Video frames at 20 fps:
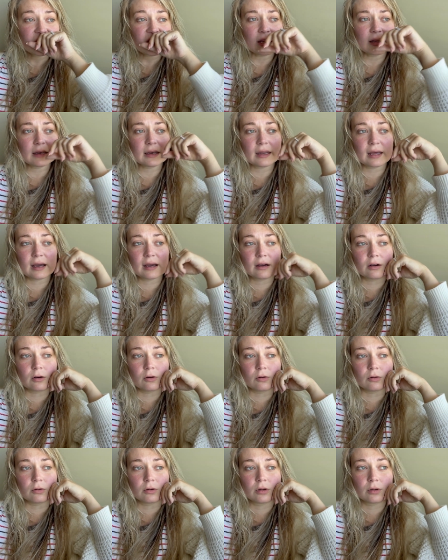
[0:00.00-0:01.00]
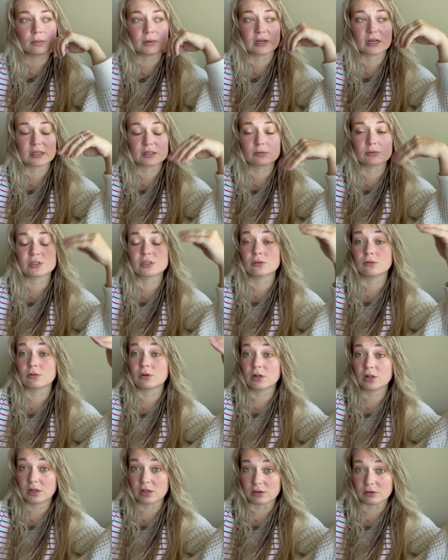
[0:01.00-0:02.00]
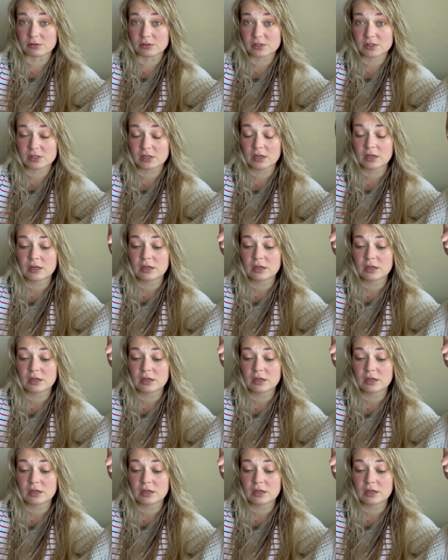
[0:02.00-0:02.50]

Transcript: And now, because we're so close,